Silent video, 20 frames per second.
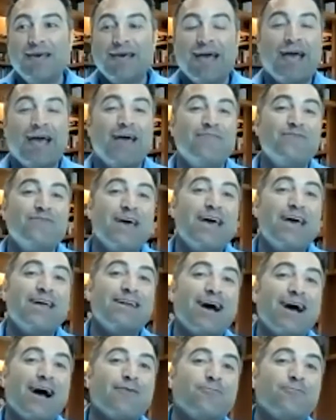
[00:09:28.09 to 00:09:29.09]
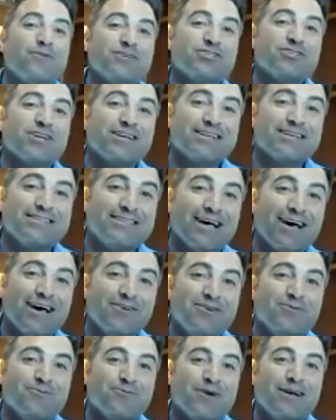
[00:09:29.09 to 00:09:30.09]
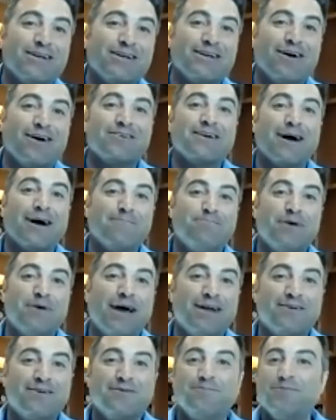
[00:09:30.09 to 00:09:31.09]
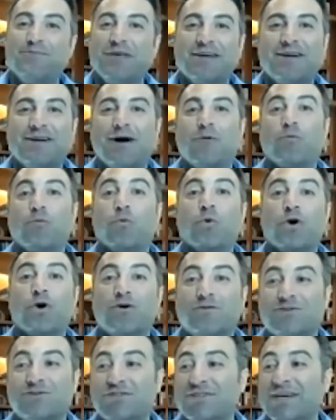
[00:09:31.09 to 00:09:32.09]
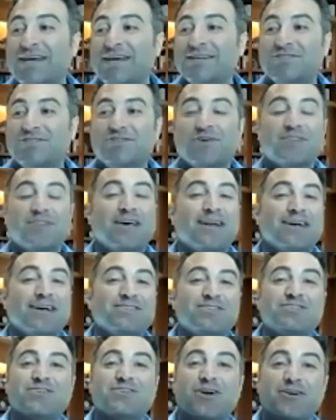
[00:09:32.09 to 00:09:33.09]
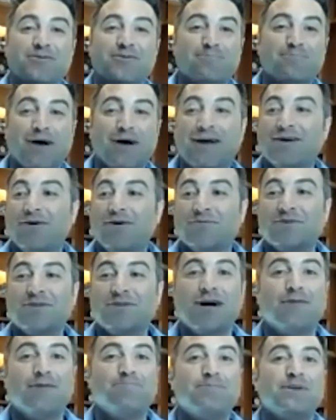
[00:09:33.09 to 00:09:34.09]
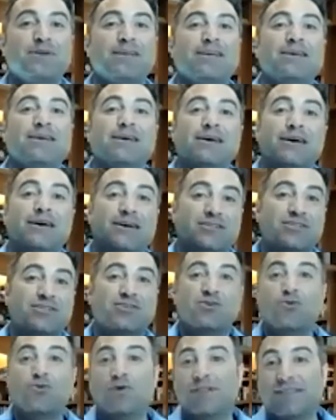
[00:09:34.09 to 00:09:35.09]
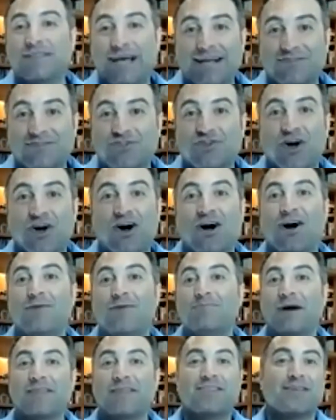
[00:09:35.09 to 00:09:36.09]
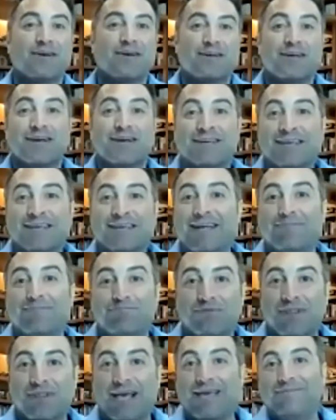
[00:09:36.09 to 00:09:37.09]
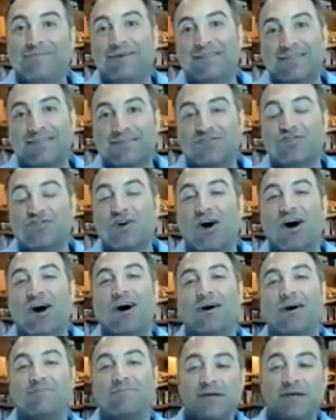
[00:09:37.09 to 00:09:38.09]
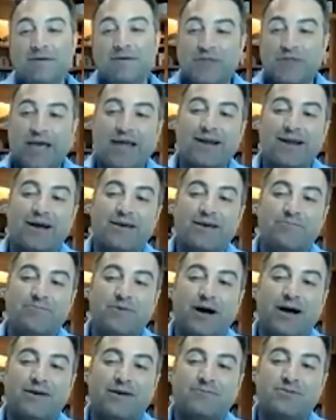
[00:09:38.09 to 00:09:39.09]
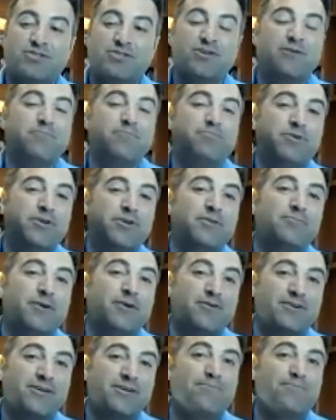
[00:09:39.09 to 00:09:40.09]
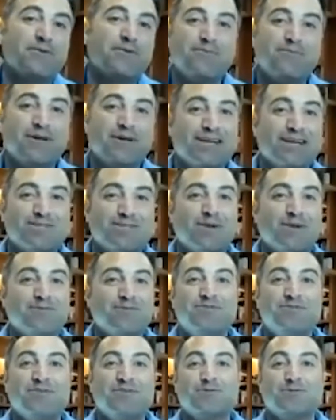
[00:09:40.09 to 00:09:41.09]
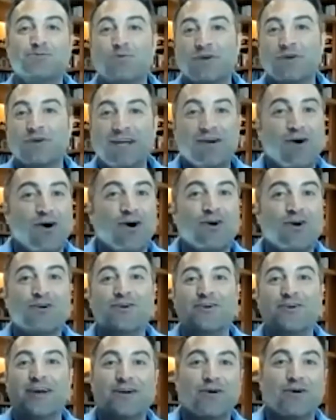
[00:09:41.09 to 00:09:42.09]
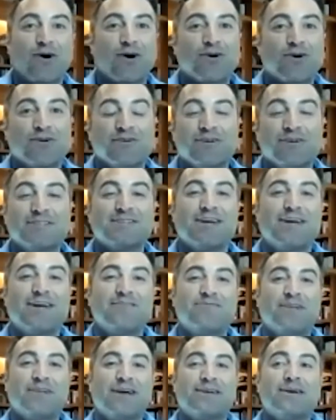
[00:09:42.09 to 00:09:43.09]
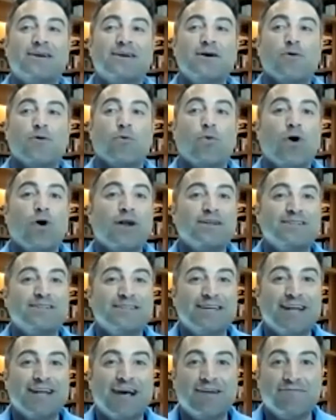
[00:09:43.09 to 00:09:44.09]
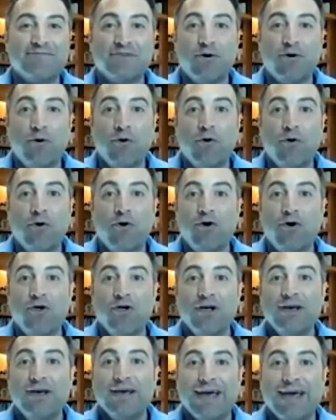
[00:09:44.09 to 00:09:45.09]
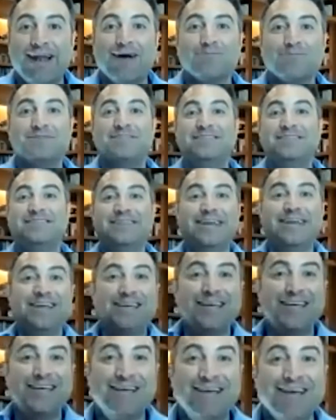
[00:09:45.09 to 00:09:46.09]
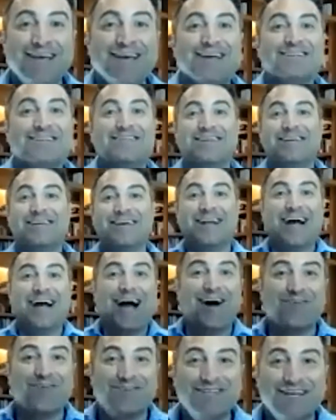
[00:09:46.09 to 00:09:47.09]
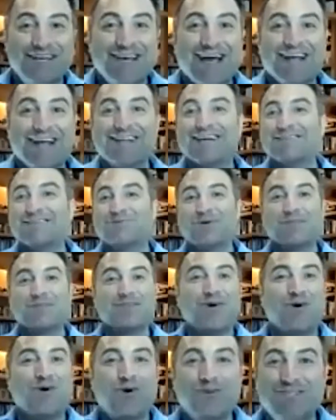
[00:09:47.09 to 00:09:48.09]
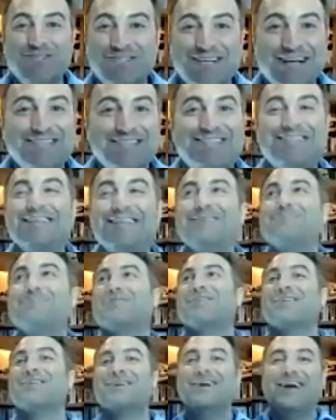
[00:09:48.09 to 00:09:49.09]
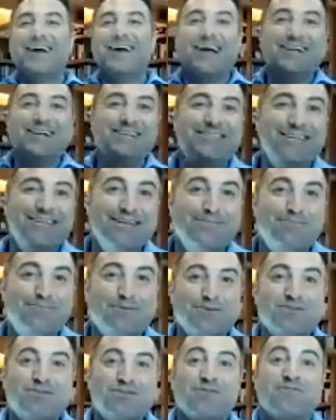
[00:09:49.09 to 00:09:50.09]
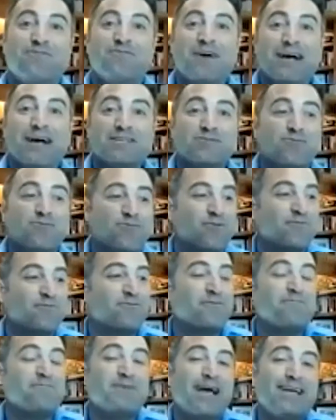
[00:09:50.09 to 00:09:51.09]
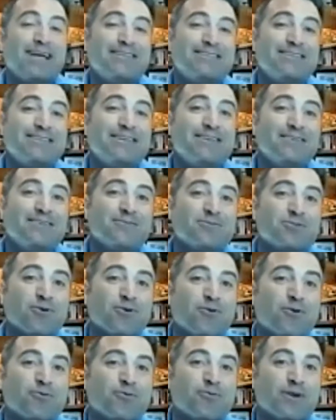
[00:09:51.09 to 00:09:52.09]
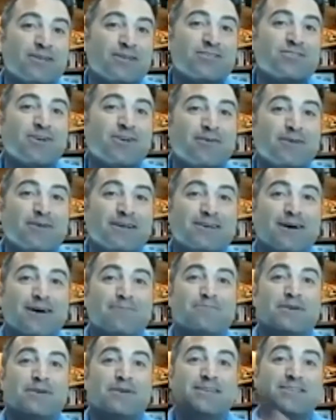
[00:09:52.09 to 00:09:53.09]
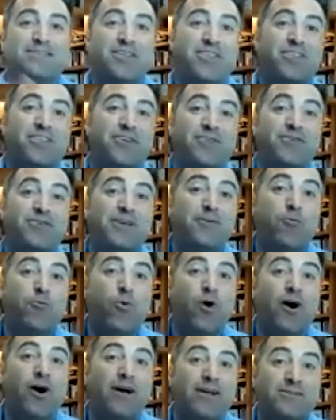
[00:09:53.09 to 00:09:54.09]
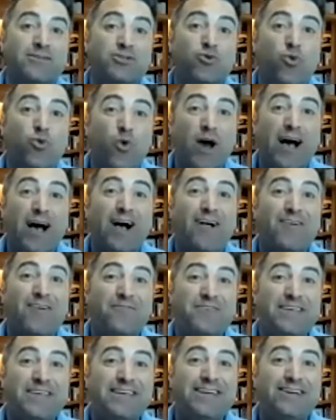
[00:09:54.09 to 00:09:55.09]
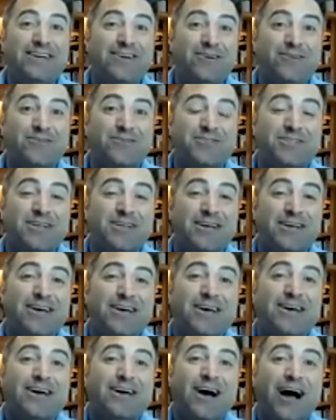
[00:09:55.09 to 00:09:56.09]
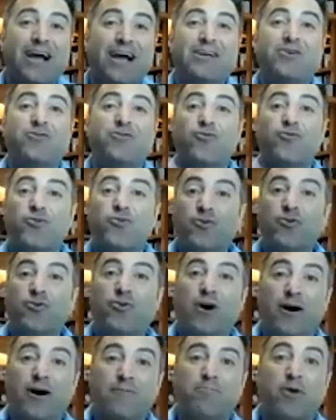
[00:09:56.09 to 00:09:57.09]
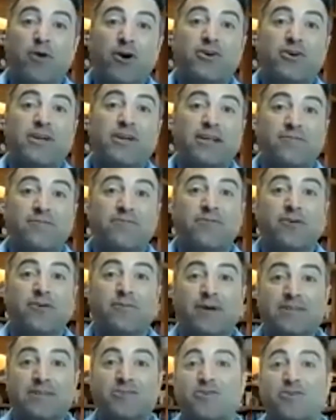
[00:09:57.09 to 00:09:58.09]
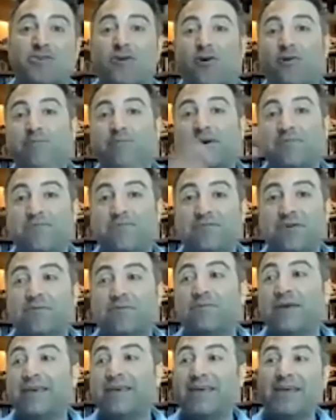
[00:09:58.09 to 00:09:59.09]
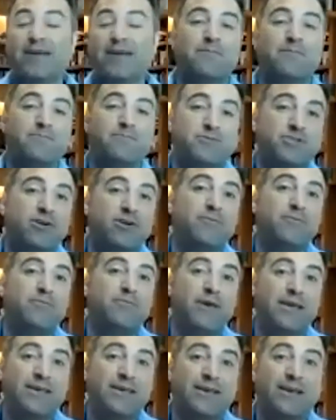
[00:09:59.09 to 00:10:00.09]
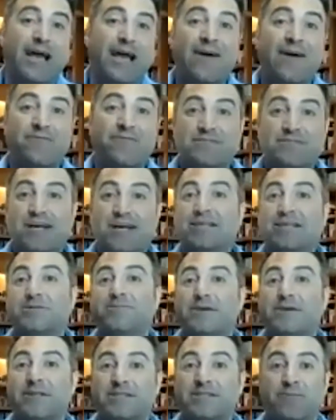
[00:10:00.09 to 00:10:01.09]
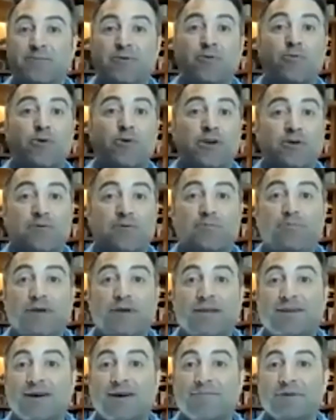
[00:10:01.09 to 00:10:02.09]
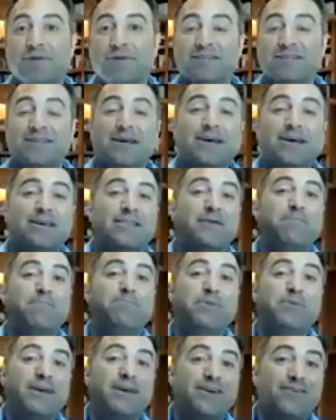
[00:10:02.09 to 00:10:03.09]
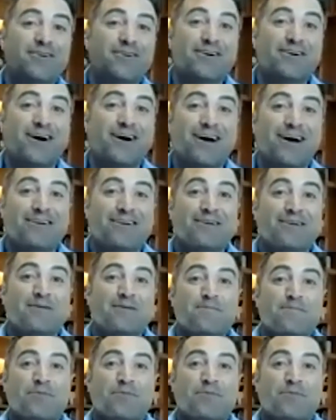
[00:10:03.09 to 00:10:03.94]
And then I wish I could tell you right now it got better. It got worse. So then I started my own company, quit that job. Again, blaming the job. And I started building my own company. But guess what I was doing? I was working harder and harder. It's kind of like wanting to get out of a hole. And I was digging to get out. And guess what? The hole just got deeper and deeper. So fast forward from 19 years old when I started my company to 31, 12 years. I grew a marketing firm. I took all my filmmaking and started making advertisements, and we were working with big companies. The bigger it got, the